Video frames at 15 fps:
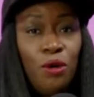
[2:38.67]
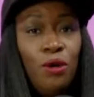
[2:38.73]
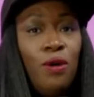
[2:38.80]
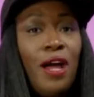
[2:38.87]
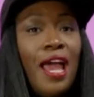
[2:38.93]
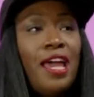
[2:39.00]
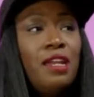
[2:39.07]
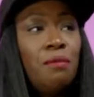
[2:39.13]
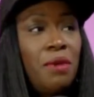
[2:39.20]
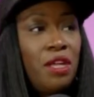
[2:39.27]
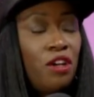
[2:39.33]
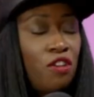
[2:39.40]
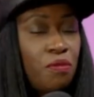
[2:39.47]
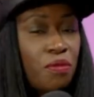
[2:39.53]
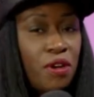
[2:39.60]
or
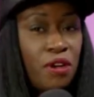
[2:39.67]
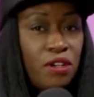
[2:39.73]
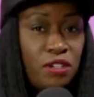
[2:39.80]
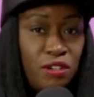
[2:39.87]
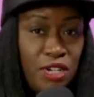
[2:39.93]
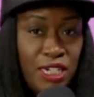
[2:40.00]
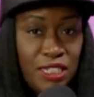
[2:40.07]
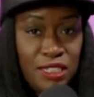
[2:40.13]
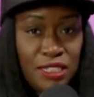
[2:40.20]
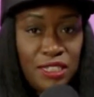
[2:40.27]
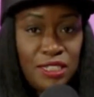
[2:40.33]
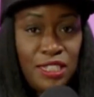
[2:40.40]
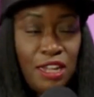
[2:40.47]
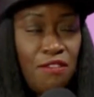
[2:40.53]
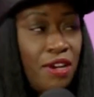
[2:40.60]
enemy of progress.
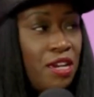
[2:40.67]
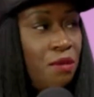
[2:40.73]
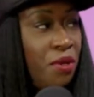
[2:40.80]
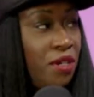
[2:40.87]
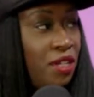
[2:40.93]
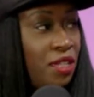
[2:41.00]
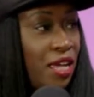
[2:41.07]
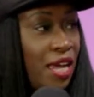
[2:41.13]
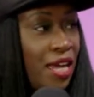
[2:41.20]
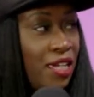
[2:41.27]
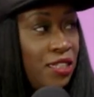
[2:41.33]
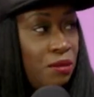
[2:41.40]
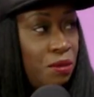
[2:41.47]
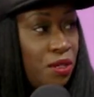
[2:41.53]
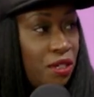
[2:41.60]
Is there anybody that
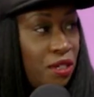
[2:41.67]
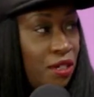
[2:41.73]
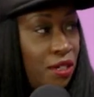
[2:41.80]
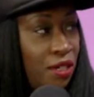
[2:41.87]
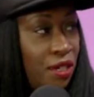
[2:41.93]
has one?